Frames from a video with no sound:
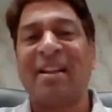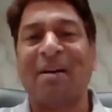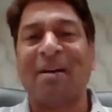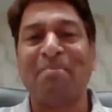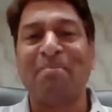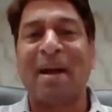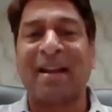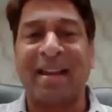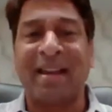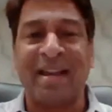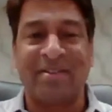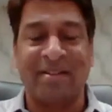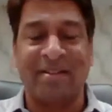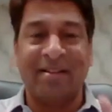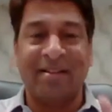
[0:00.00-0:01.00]
I will come back
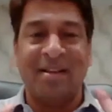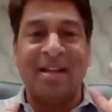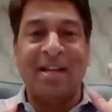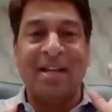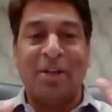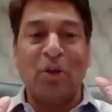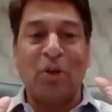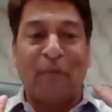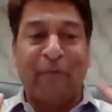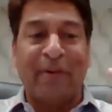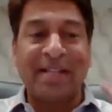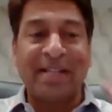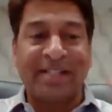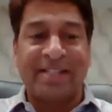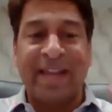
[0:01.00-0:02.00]
later. You
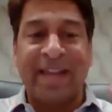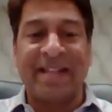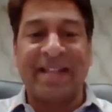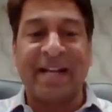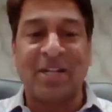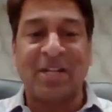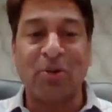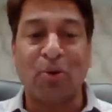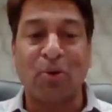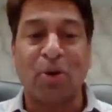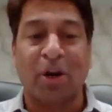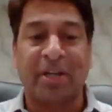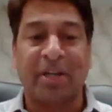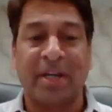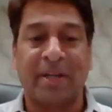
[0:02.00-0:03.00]
first say that you
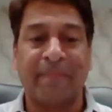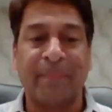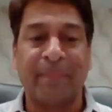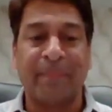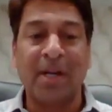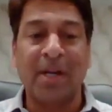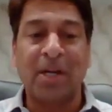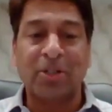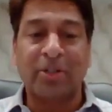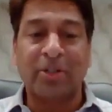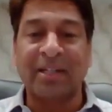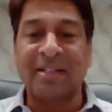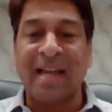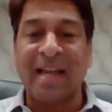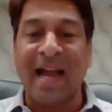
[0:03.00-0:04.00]
got it
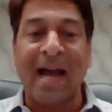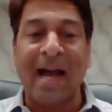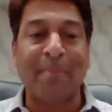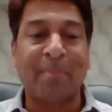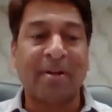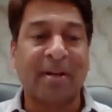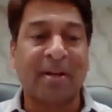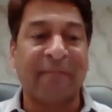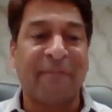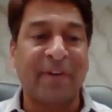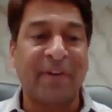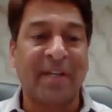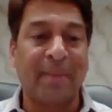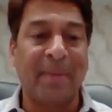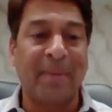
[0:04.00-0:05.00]
so that I'm
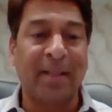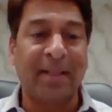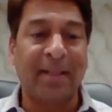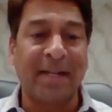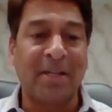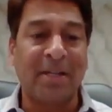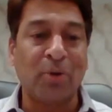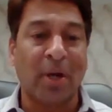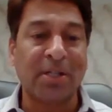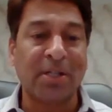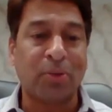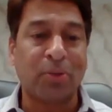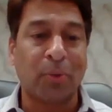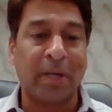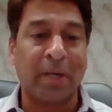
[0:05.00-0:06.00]
comfortable that
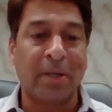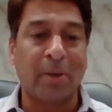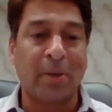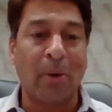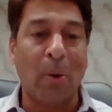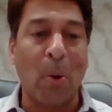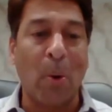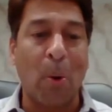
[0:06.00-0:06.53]
you understood it.